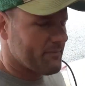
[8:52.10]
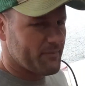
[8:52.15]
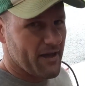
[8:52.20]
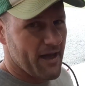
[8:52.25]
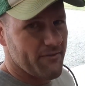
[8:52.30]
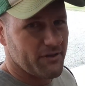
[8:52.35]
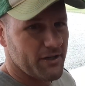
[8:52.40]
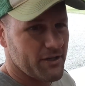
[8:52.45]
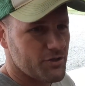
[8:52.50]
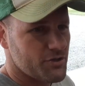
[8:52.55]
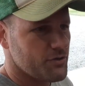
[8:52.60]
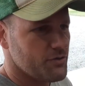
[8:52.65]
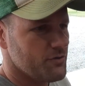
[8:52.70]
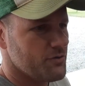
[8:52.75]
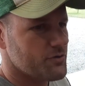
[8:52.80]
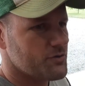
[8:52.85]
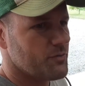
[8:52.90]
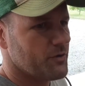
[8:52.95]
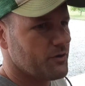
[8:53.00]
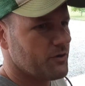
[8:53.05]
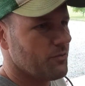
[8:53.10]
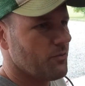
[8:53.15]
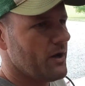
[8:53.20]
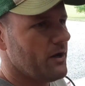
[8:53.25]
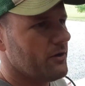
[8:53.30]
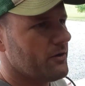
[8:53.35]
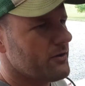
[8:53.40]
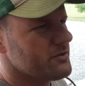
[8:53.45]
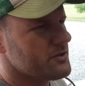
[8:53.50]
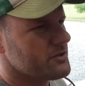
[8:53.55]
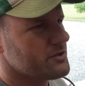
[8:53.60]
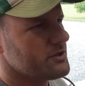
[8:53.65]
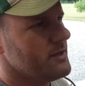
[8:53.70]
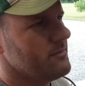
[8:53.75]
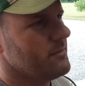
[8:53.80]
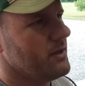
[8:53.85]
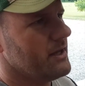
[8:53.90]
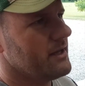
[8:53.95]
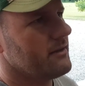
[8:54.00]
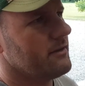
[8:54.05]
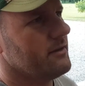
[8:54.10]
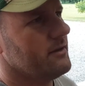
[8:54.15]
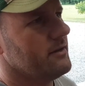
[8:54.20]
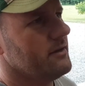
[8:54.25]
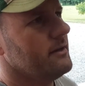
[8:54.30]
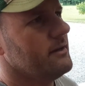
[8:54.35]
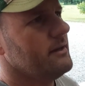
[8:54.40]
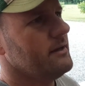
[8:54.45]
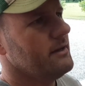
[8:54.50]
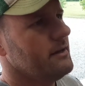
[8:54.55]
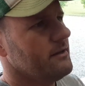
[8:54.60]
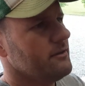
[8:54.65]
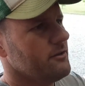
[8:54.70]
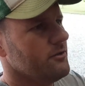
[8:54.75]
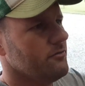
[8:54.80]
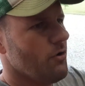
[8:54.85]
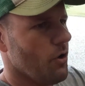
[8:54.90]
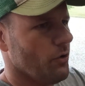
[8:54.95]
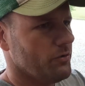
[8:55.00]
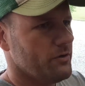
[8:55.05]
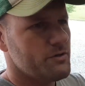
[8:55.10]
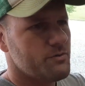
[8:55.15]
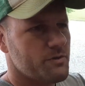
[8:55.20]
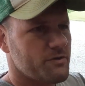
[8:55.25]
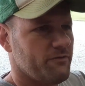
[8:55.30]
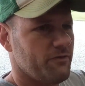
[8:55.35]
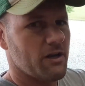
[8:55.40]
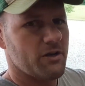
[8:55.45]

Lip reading: kept having issues with the welder. It just seemed like the voltage was